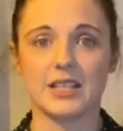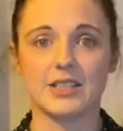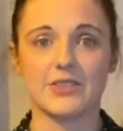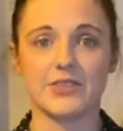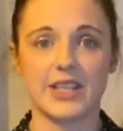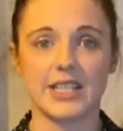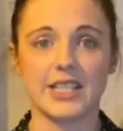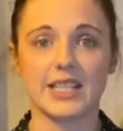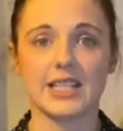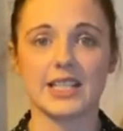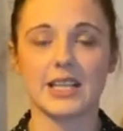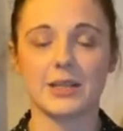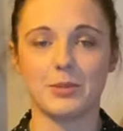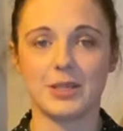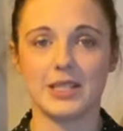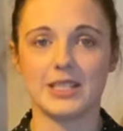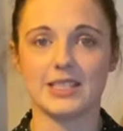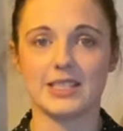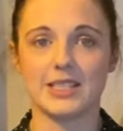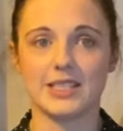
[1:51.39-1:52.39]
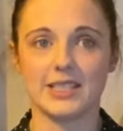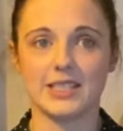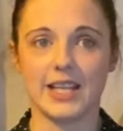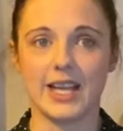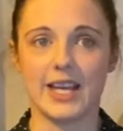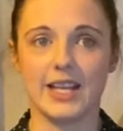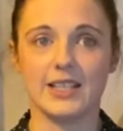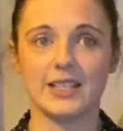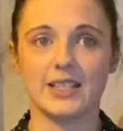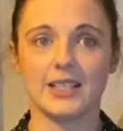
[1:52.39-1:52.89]
aesthetically pleasing
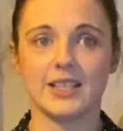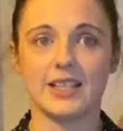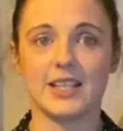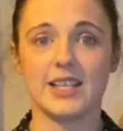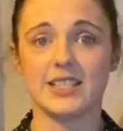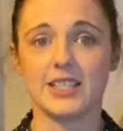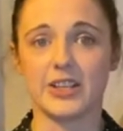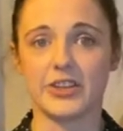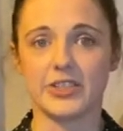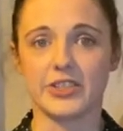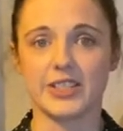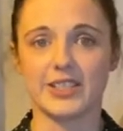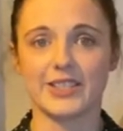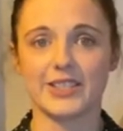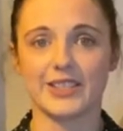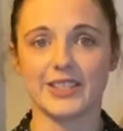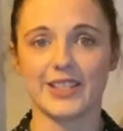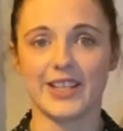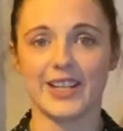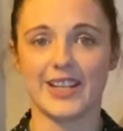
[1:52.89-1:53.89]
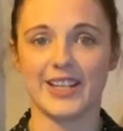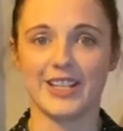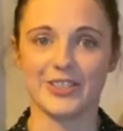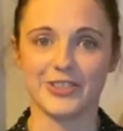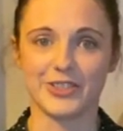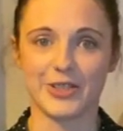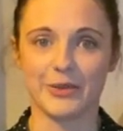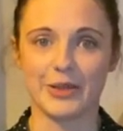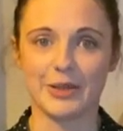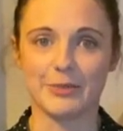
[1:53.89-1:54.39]
design is Artists, and here's
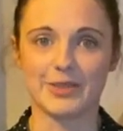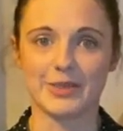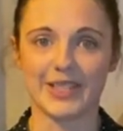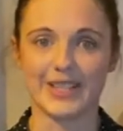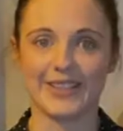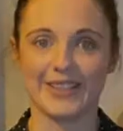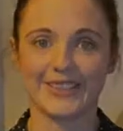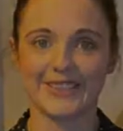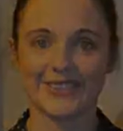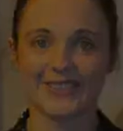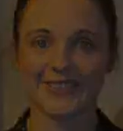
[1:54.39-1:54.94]
their website.